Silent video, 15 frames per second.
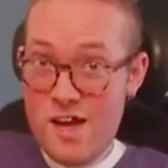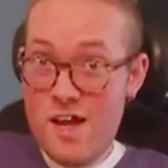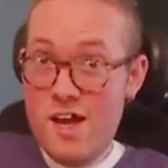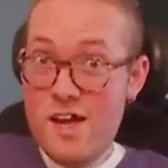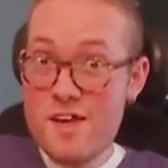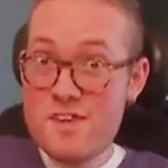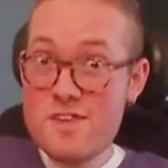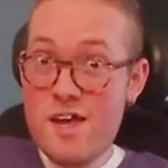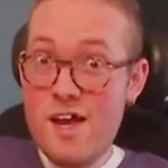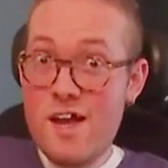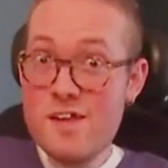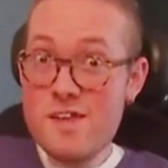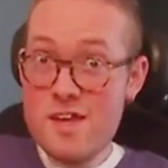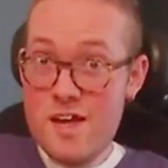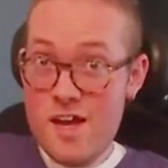I
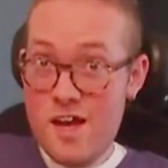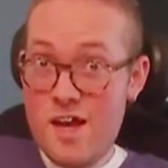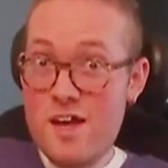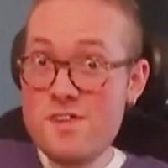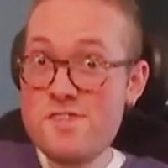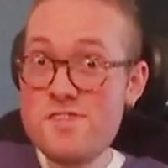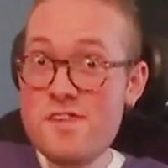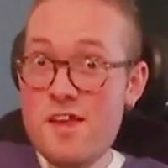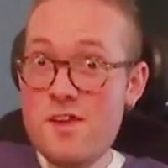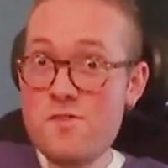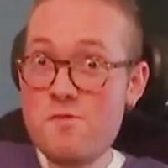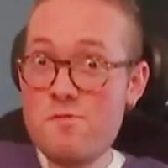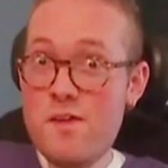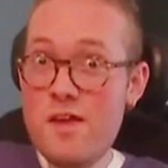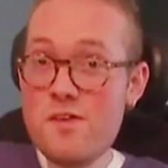got a Stitch
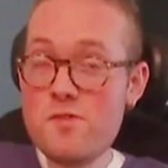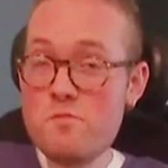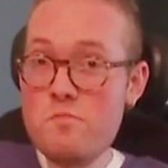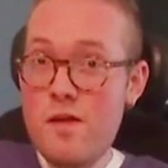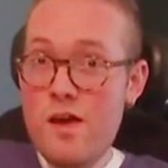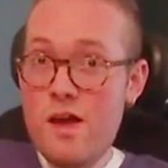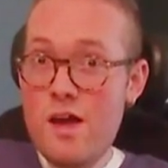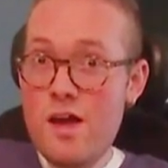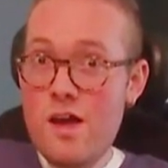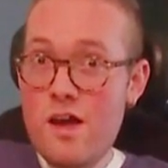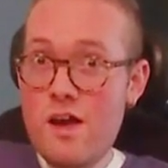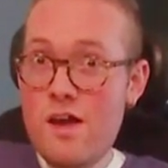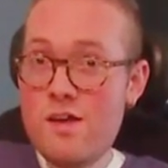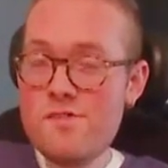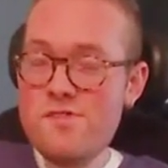Fix
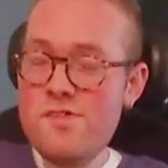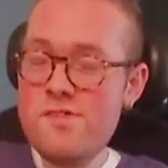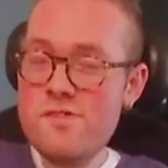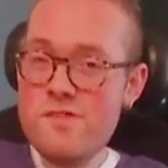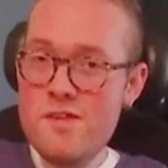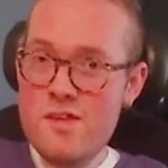box.